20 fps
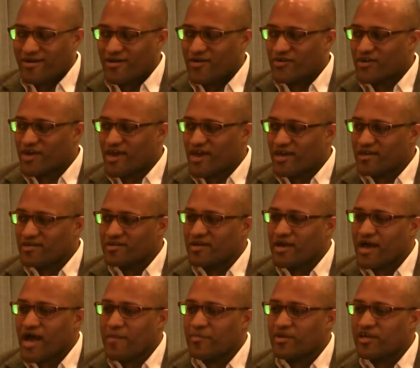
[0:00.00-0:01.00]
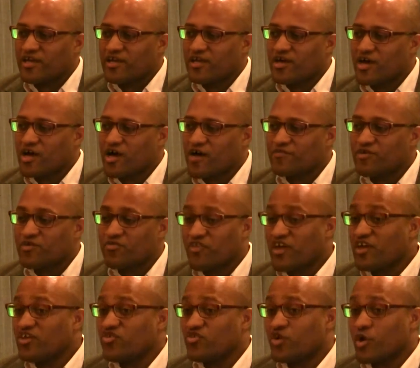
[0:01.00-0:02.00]
Okay. How many of you
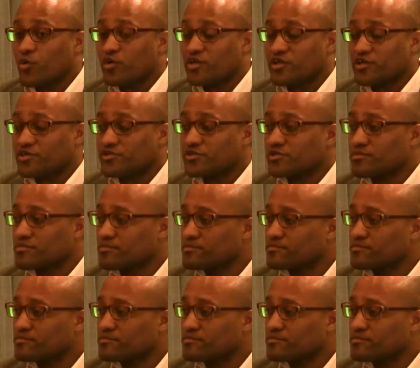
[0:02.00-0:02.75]
think you know what it is?